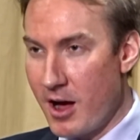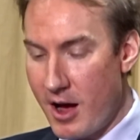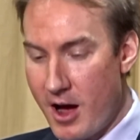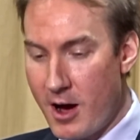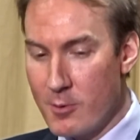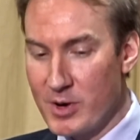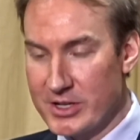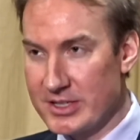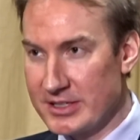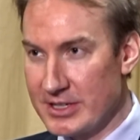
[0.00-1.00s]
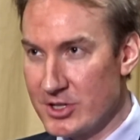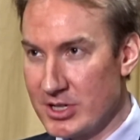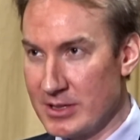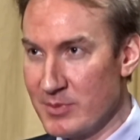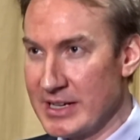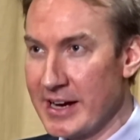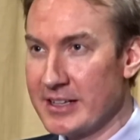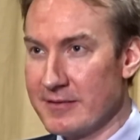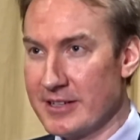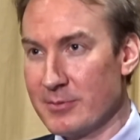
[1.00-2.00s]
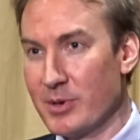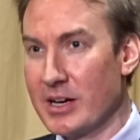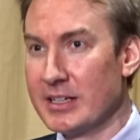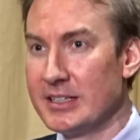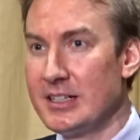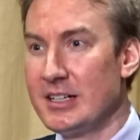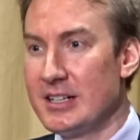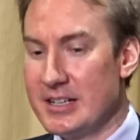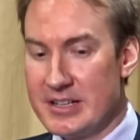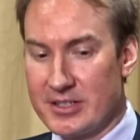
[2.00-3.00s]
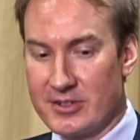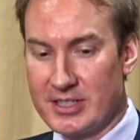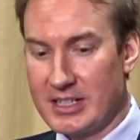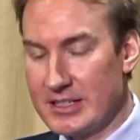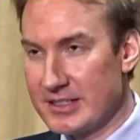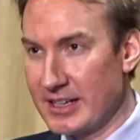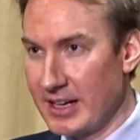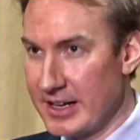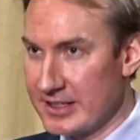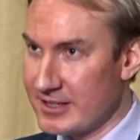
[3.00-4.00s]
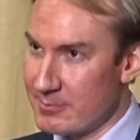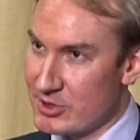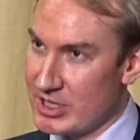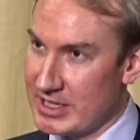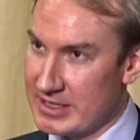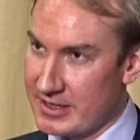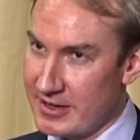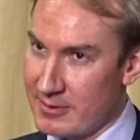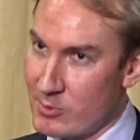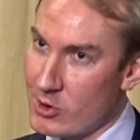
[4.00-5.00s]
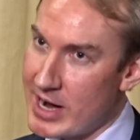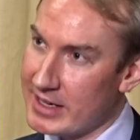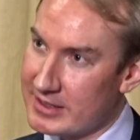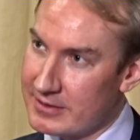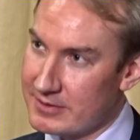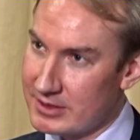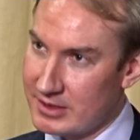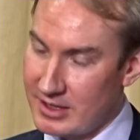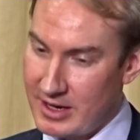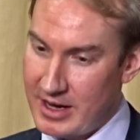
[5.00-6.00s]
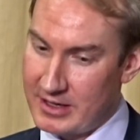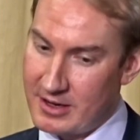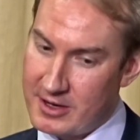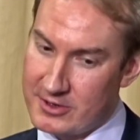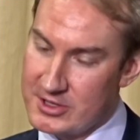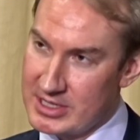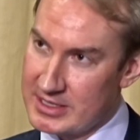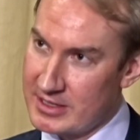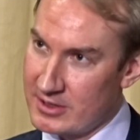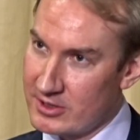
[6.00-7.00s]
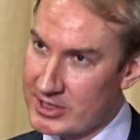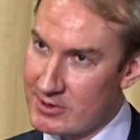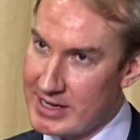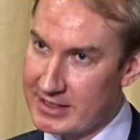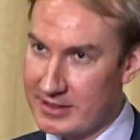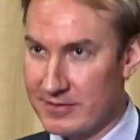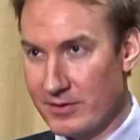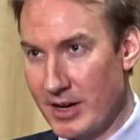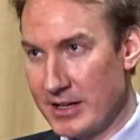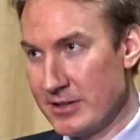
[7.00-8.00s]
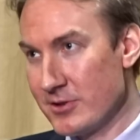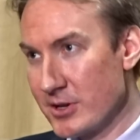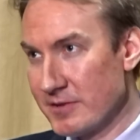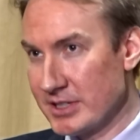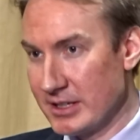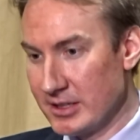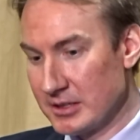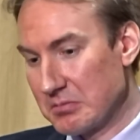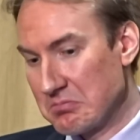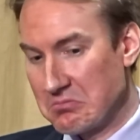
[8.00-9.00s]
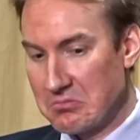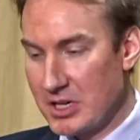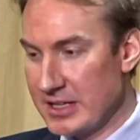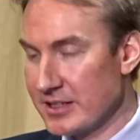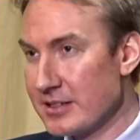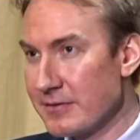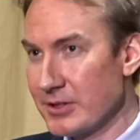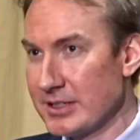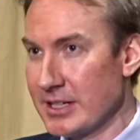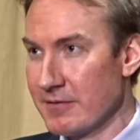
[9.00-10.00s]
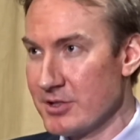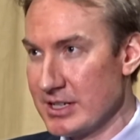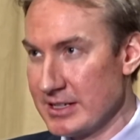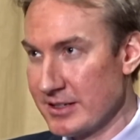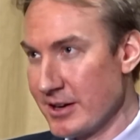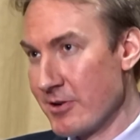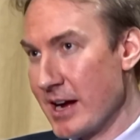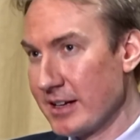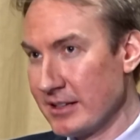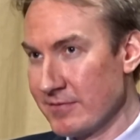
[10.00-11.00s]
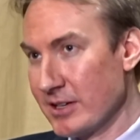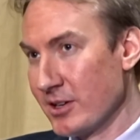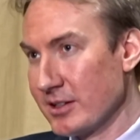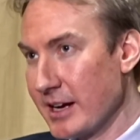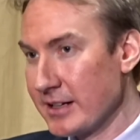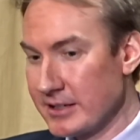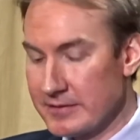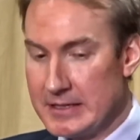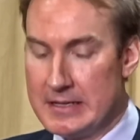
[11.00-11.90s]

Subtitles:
How much is each gene being activated by? So a skin cell has some genes that are more active and other genes that are not so active. And in nerve cells, it's a different set of genes that are active and not active.